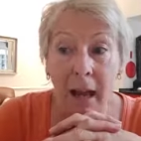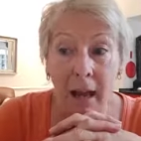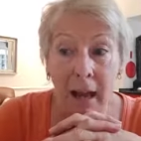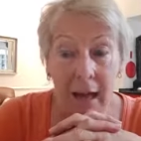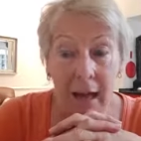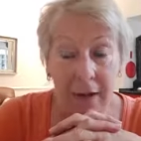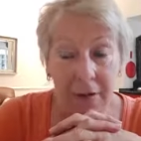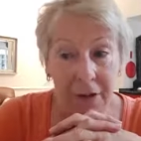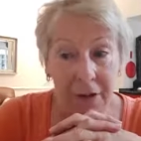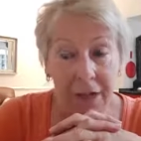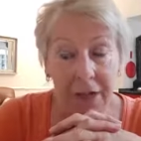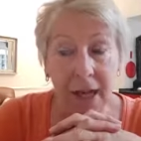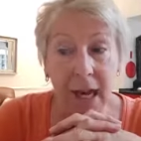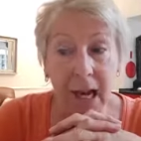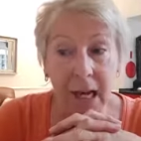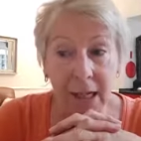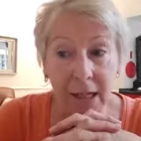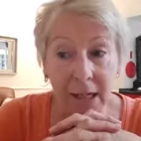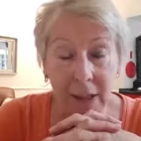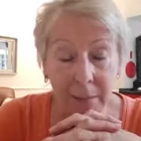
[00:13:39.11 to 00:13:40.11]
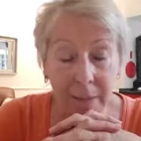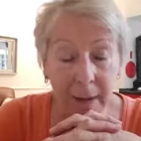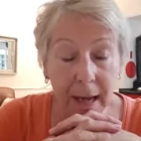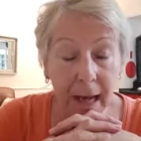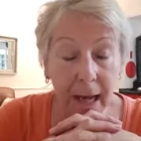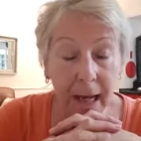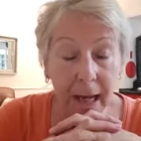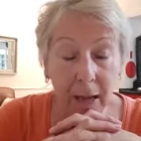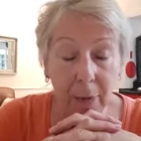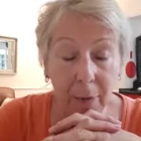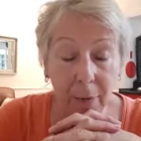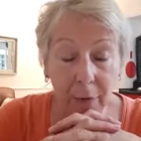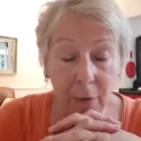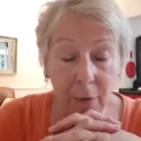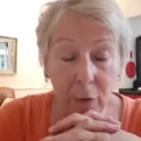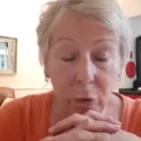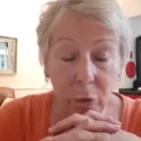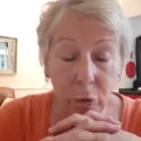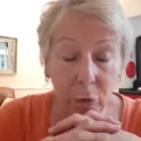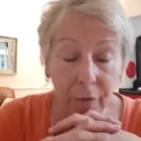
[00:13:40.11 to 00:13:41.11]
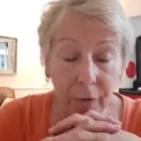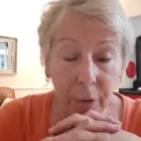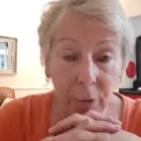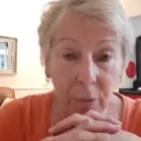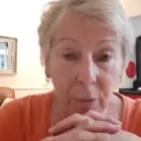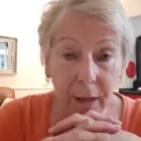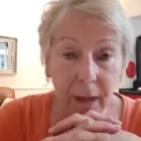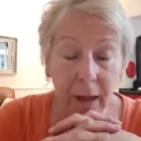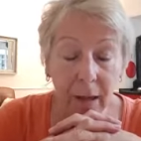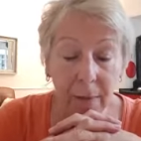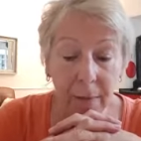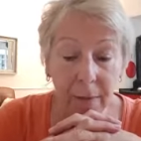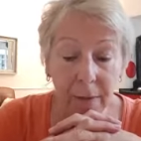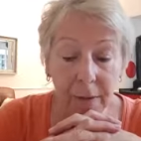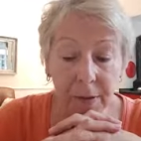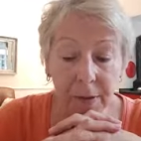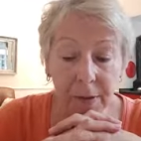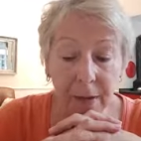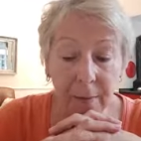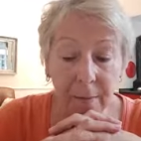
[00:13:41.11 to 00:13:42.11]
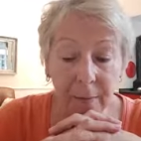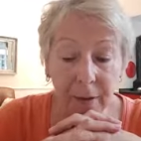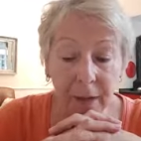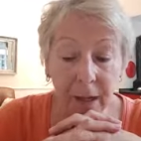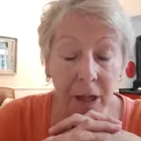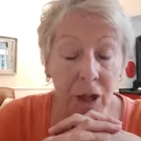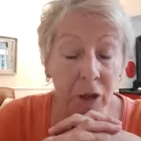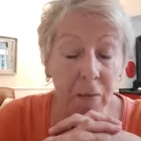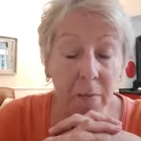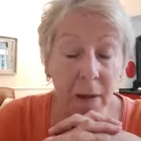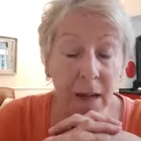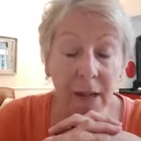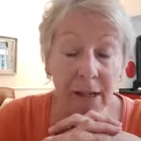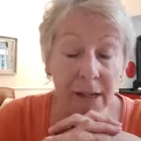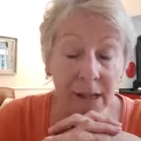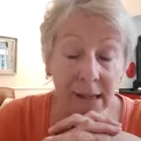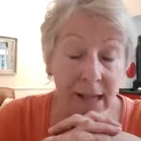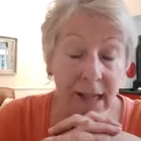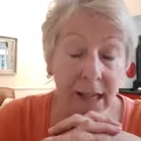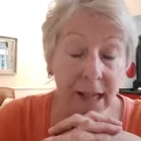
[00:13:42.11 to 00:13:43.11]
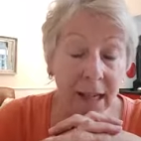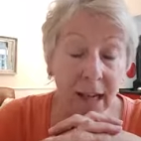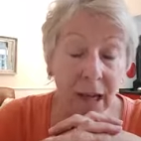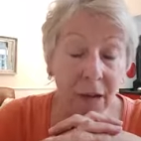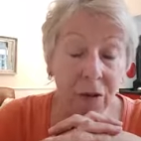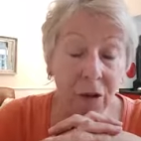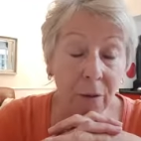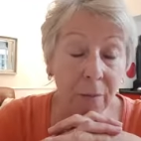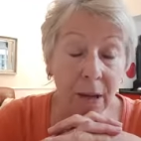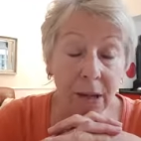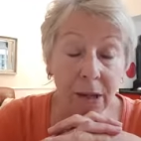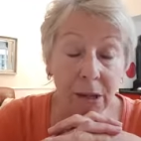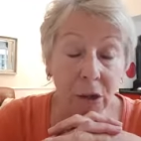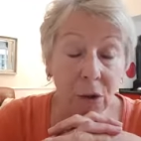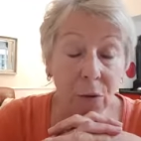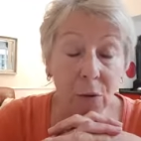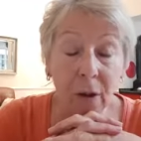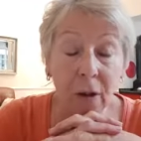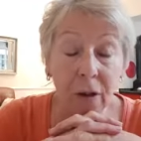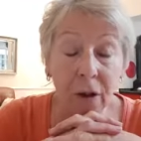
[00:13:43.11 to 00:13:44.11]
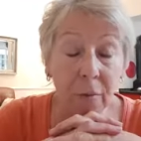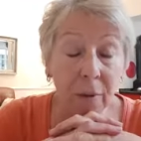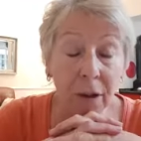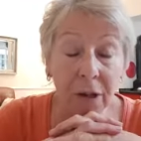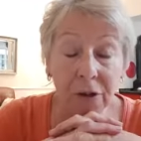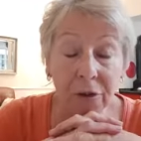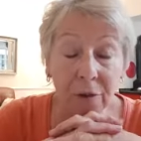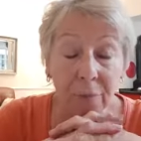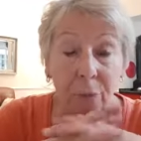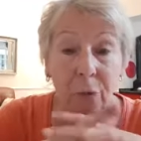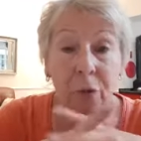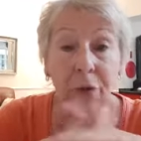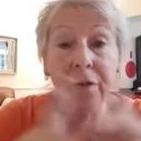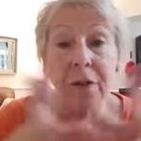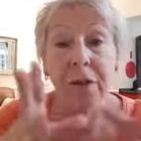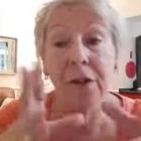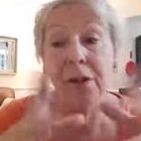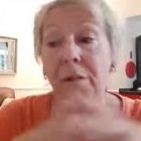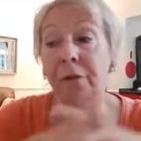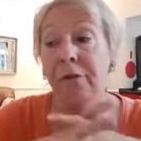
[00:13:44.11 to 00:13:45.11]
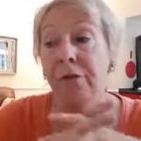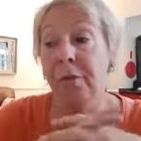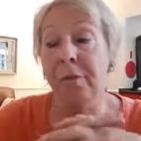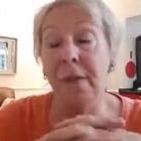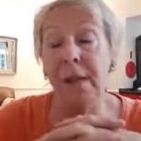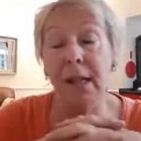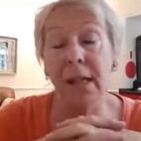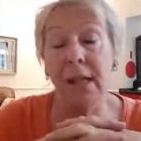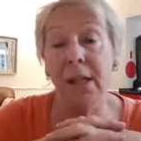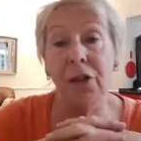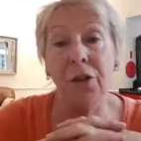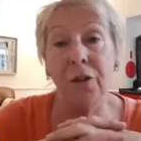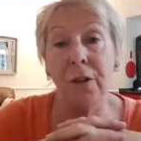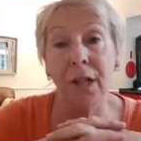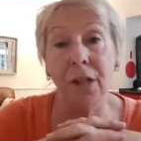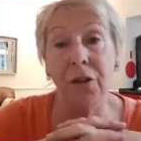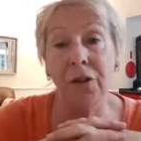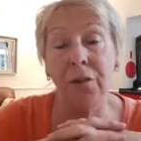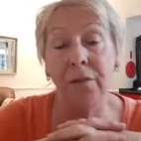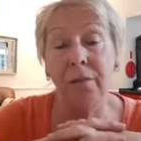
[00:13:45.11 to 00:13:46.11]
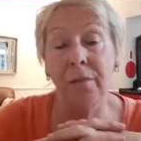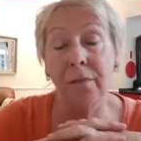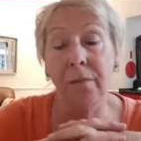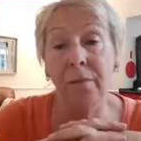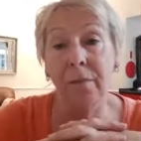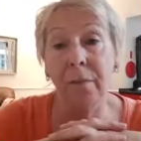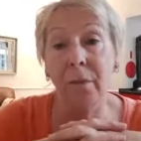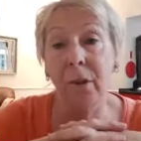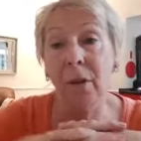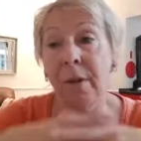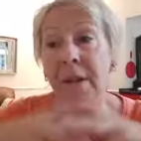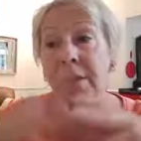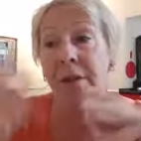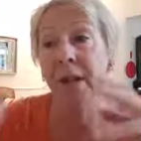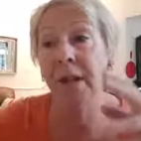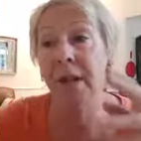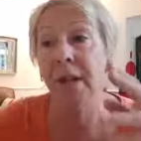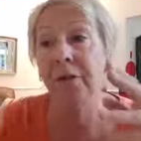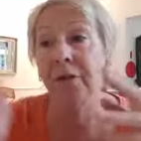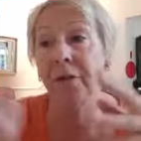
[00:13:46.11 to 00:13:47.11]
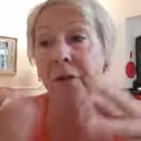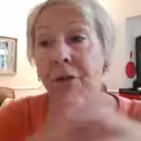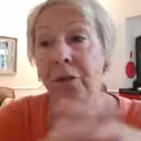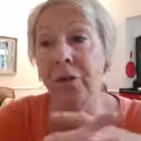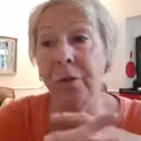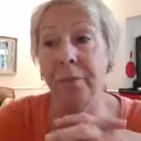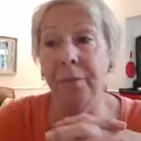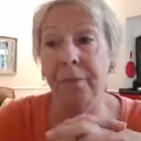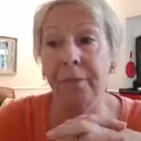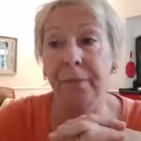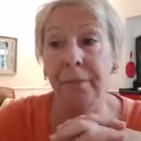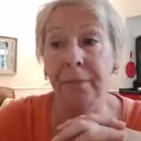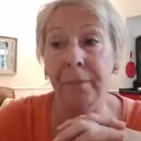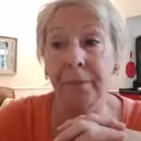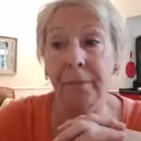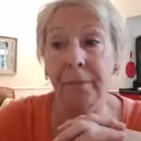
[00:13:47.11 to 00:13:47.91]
If you're starting to panic about, or over worry about something, you must sit down. You must go. You must remove yourself from the situation. Go into a different room